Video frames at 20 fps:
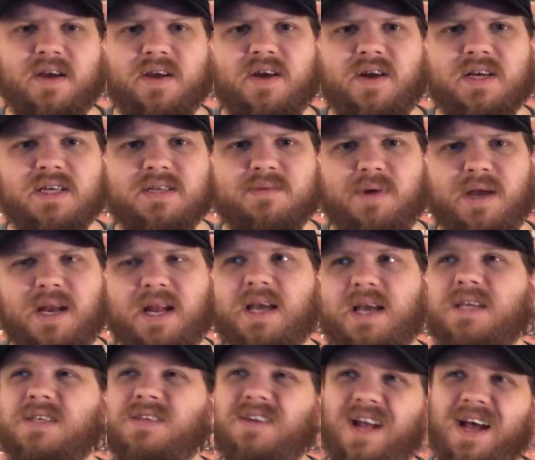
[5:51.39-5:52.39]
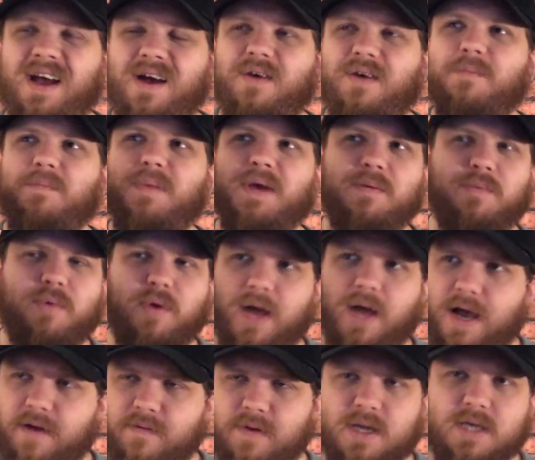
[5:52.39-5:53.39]
You're explaining it. So now people
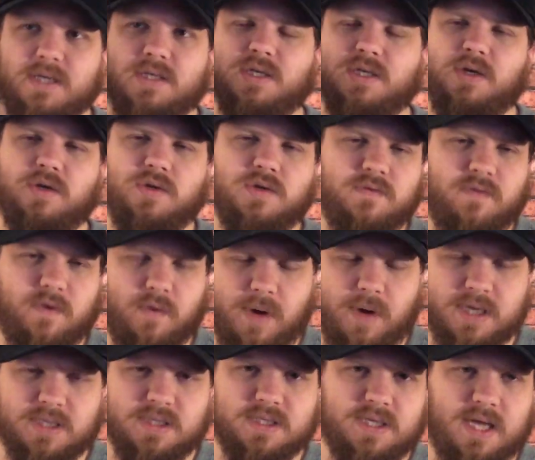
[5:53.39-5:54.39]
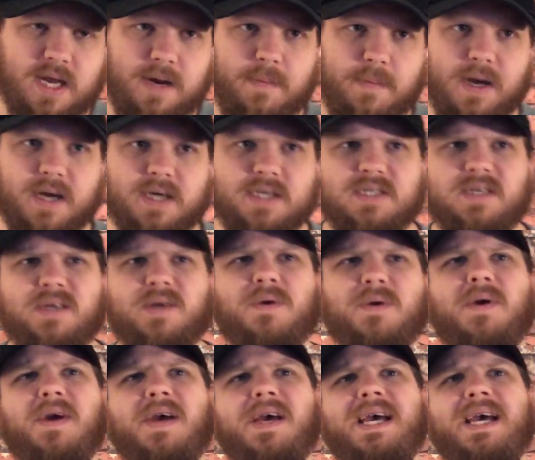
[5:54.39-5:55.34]
have an excuse for why she's not a Mary Sue.